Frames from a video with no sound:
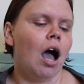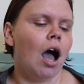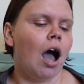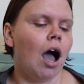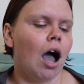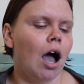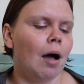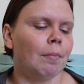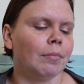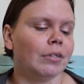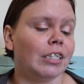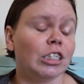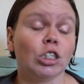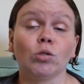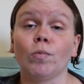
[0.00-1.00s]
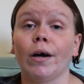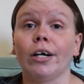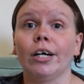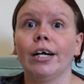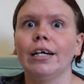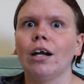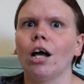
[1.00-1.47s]
the
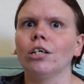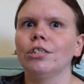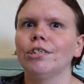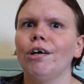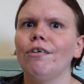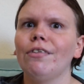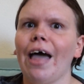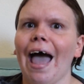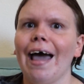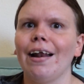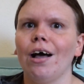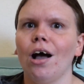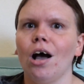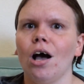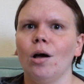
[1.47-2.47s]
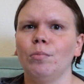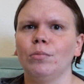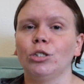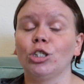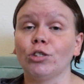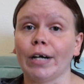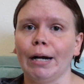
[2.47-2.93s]
sweater and also that
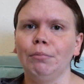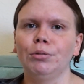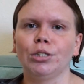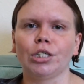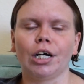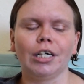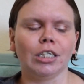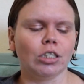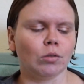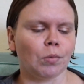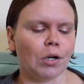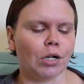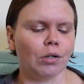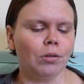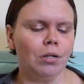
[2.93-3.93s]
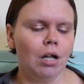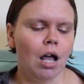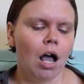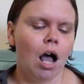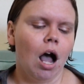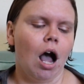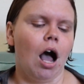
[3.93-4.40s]
striped shirt as well.
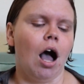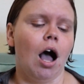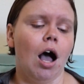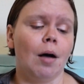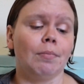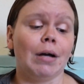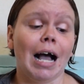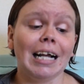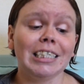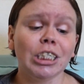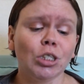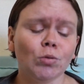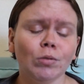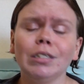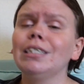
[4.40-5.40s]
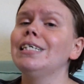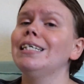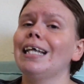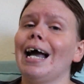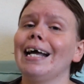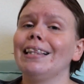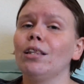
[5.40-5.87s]
I just really
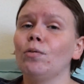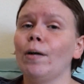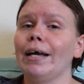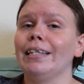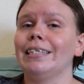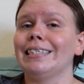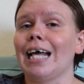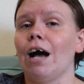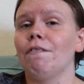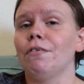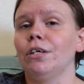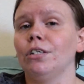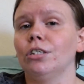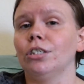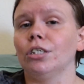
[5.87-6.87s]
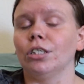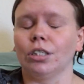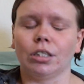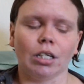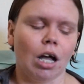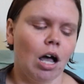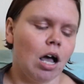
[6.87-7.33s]
like the way this outfit
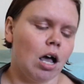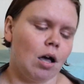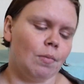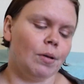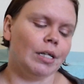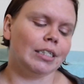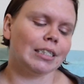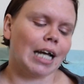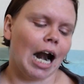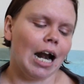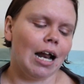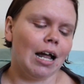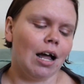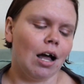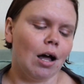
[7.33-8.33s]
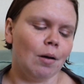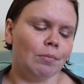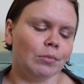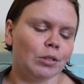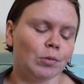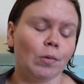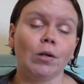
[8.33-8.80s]
looks.
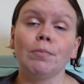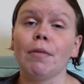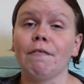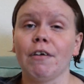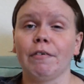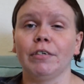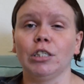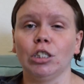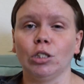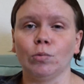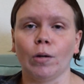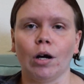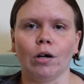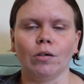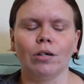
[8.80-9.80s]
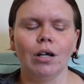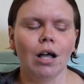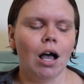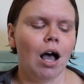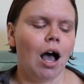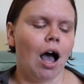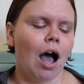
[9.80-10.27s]
It's one of my favorites as well.
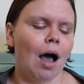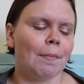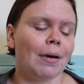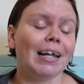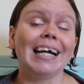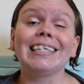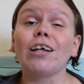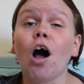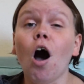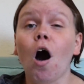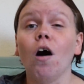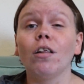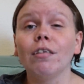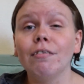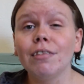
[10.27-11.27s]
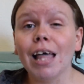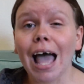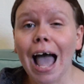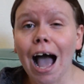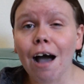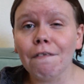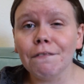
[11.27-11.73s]
I liked all of the
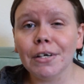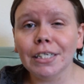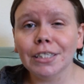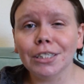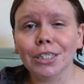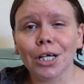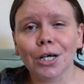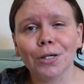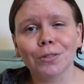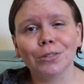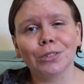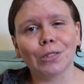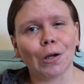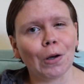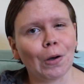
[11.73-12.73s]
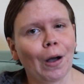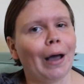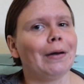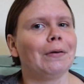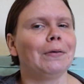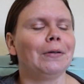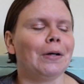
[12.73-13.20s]
outfits though, so I
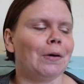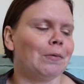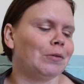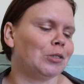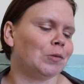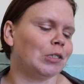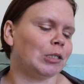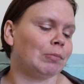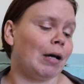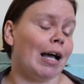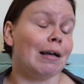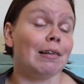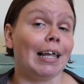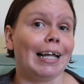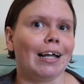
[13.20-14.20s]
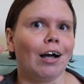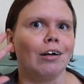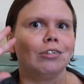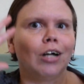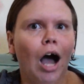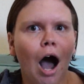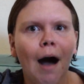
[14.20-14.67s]
don't know which one's my like
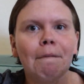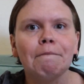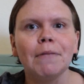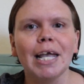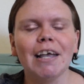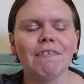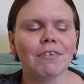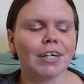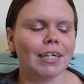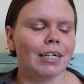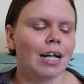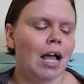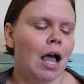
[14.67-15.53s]
top favorite,